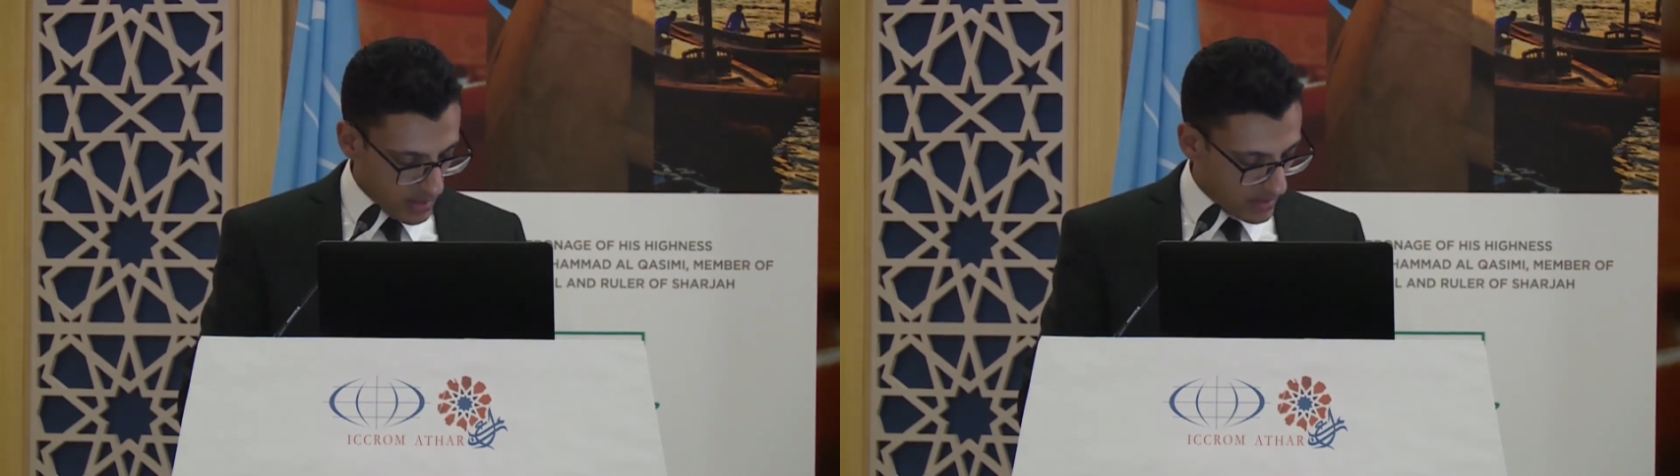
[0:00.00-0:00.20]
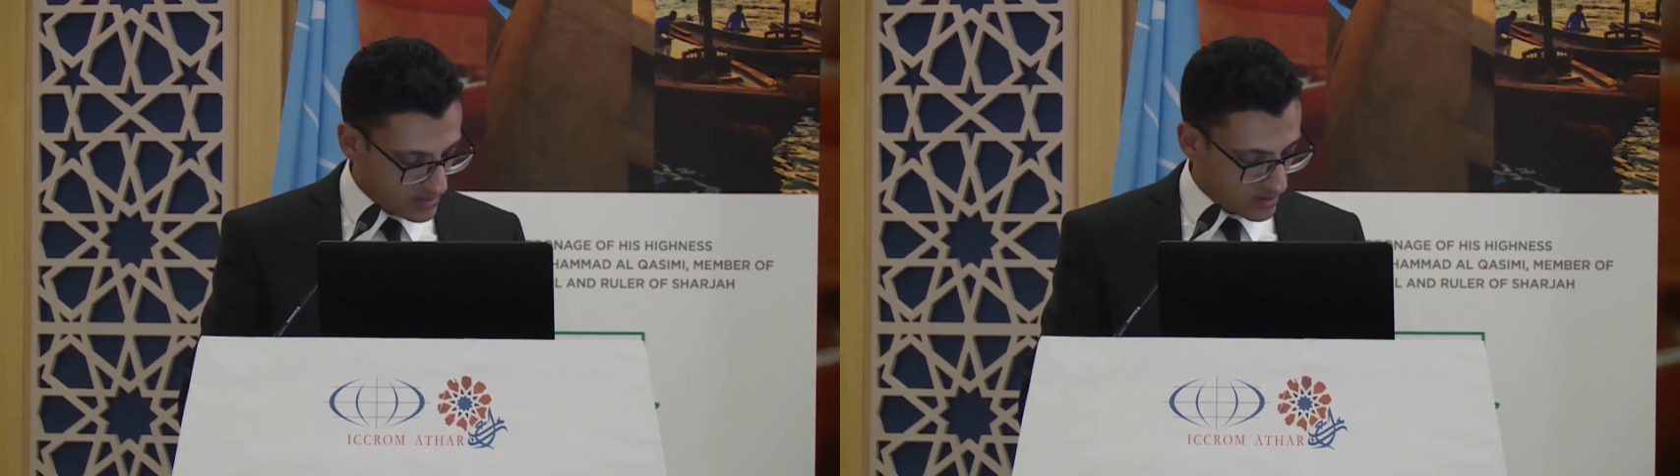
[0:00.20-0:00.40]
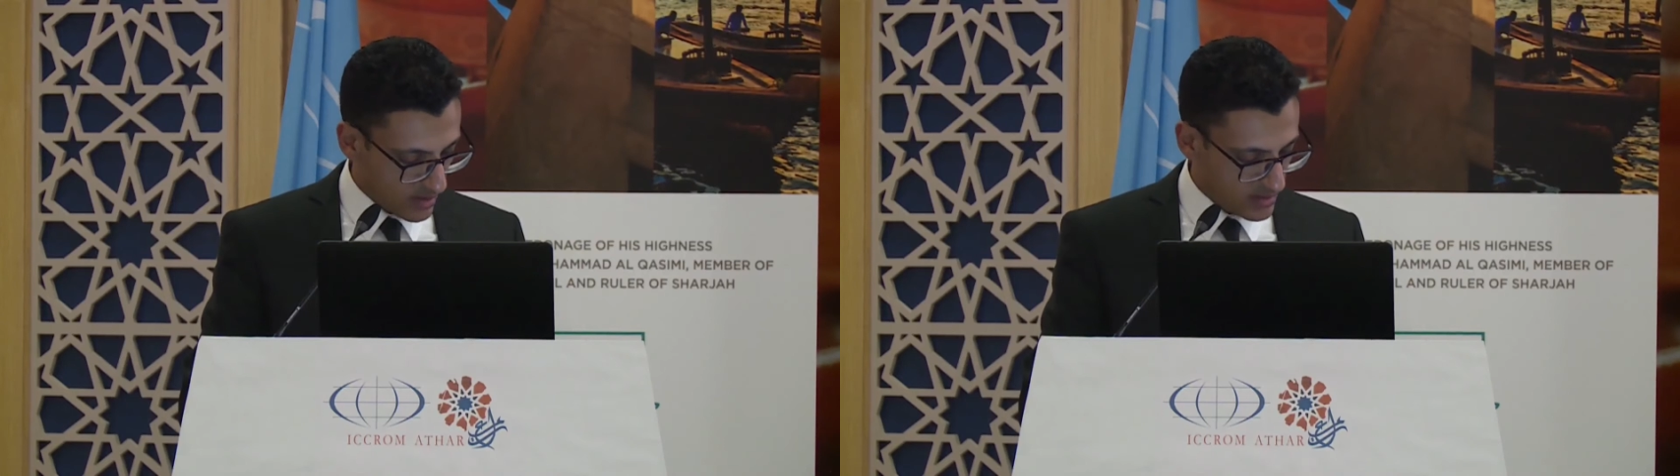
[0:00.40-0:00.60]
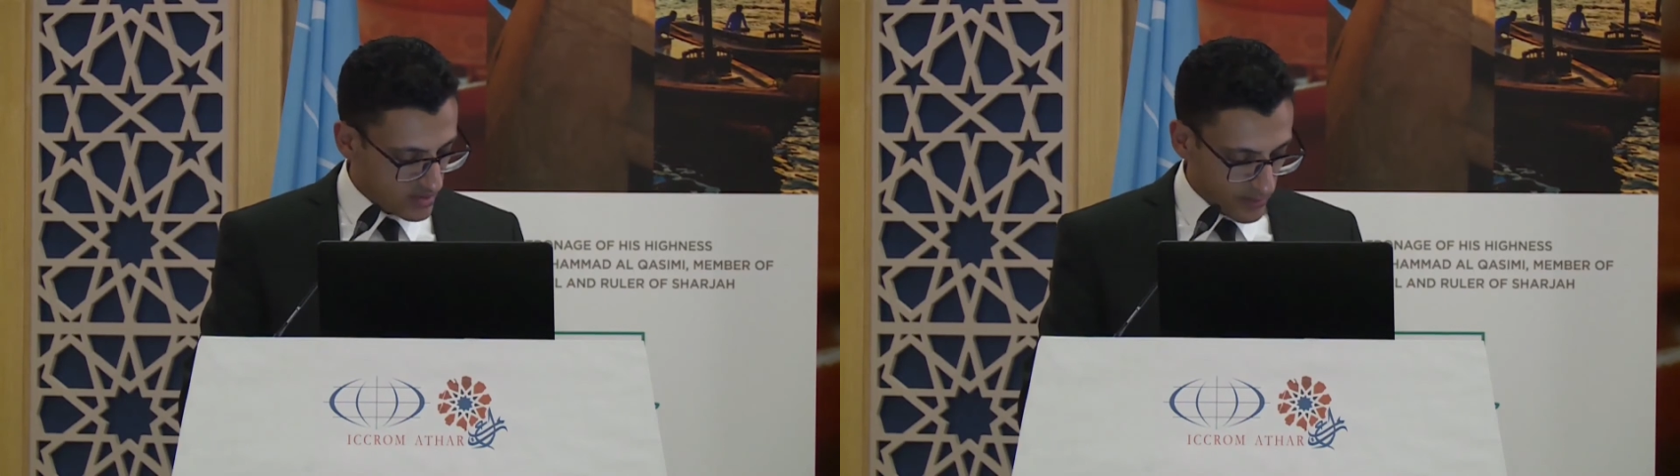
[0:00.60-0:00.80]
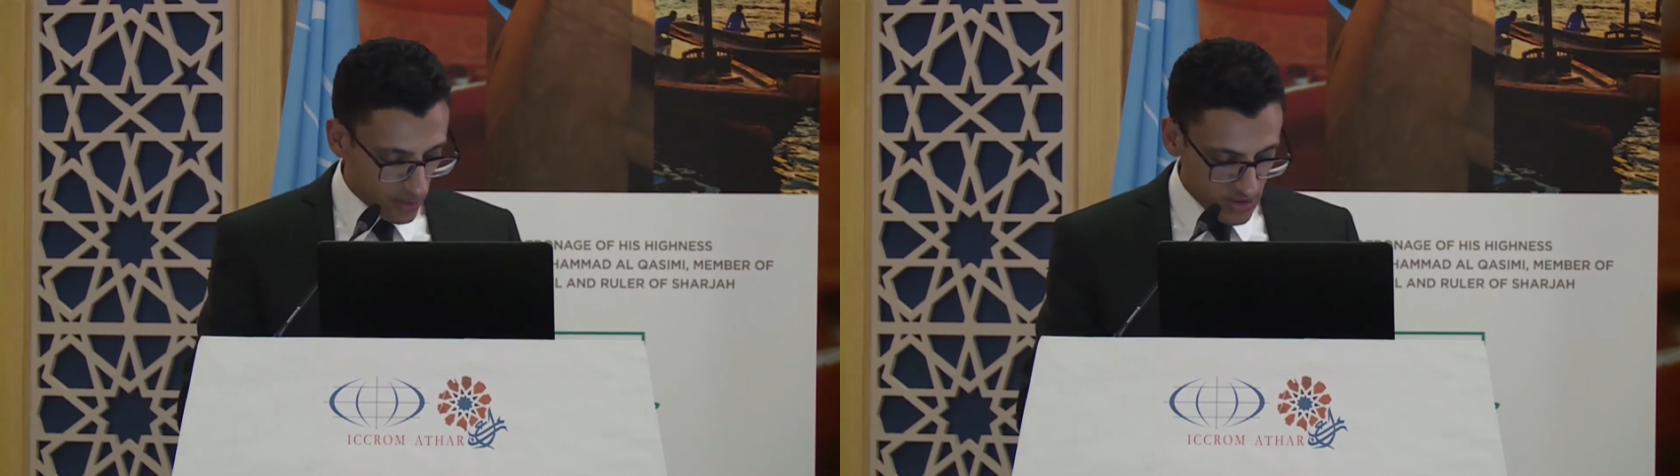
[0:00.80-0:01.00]
inside
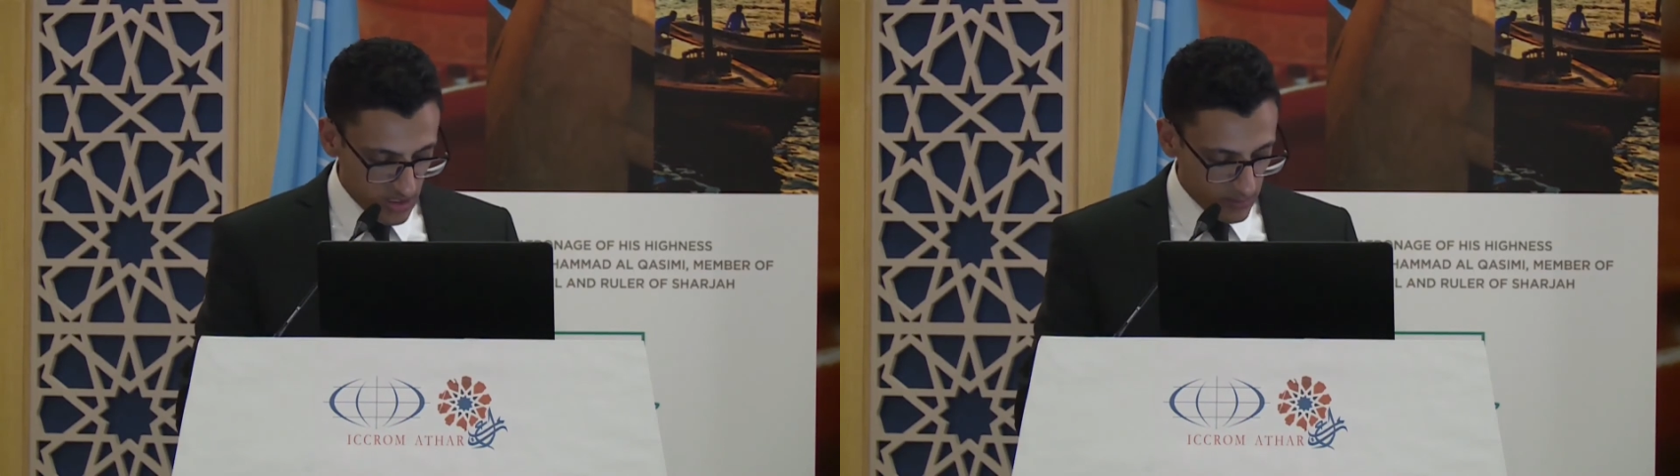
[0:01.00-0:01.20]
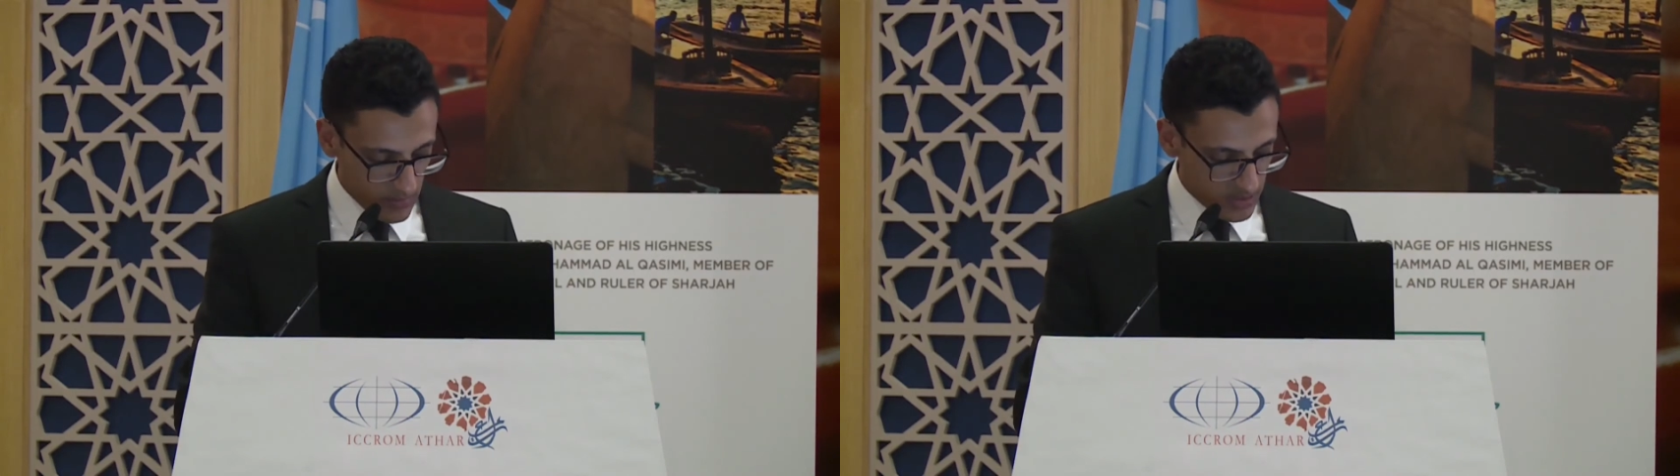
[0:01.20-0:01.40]
the museum,